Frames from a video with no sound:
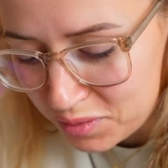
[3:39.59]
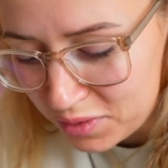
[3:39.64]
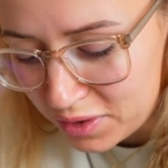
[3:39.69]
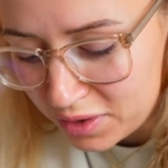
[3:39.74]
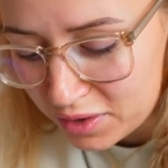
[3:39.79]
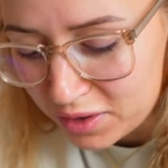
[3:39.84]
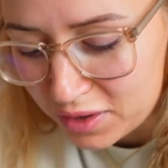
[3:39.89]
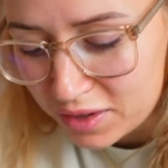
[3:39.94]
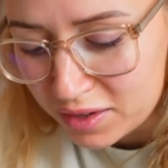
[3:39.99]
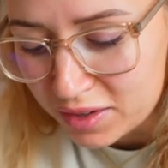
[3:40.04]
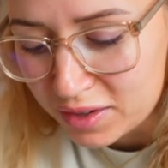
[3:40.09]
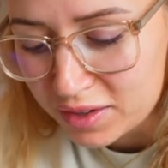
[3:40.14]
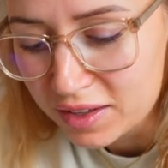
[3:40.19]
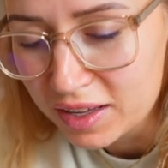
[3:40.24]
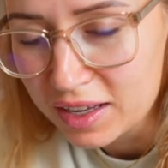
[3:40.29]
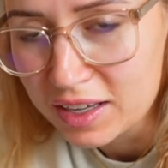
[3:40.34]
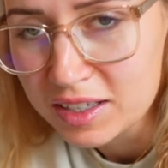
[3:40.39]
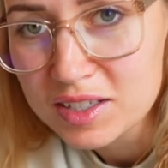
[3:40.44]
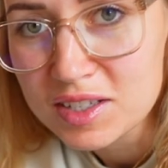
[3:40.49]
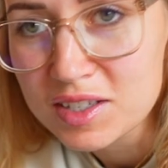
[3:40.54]
were
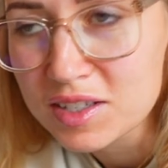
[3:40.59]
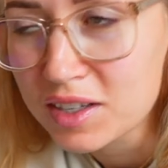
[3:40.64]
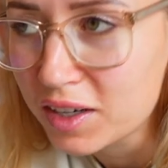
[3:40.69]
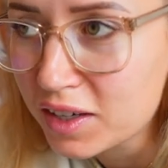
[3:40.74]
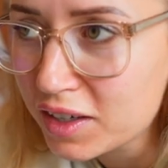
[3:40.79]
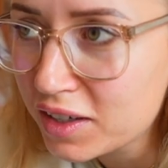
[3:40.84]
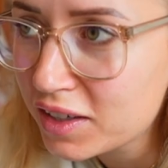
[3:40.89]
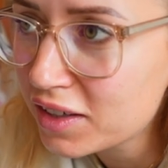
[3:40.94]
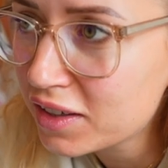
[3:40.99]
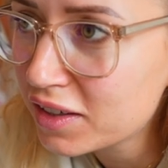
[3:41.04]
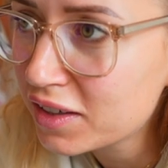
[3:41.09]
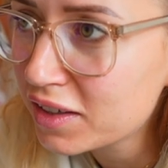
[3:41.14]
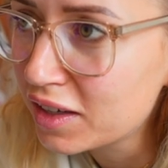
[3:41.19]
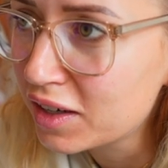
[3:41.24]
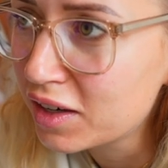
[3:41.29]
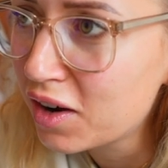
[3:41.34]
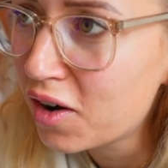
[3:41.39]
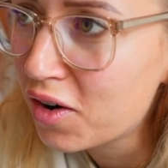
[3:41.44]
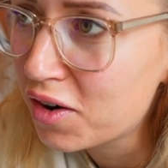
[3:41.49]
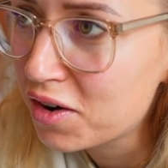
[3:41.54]
like stuck
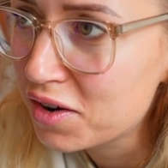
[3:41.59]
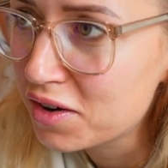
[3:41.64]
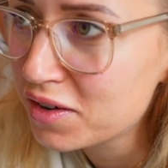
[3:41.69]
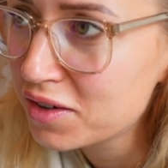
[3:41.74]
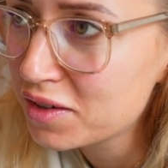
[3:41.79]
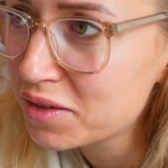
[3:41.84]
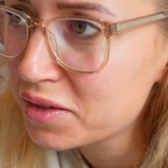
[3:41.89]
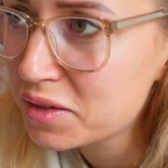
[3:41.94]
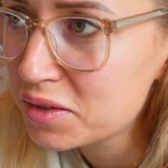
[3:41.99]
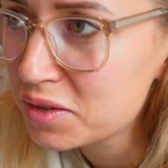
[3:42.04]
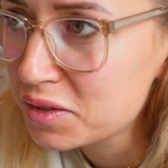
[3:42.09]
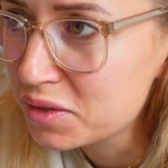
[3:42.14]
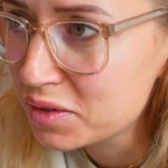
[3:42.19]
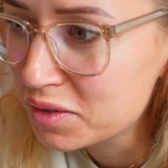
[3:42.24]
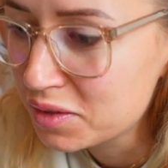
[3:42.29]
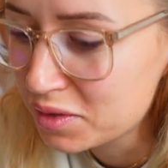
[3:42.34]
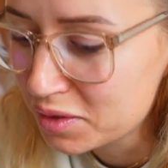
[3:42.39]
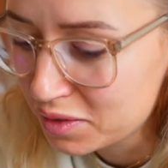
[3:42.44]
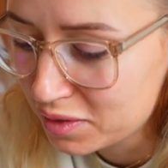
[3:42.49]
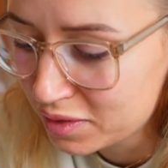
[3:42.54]
and hard
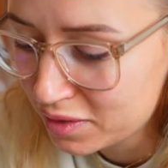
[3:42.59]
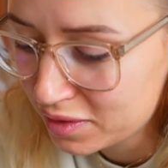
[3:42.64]
to...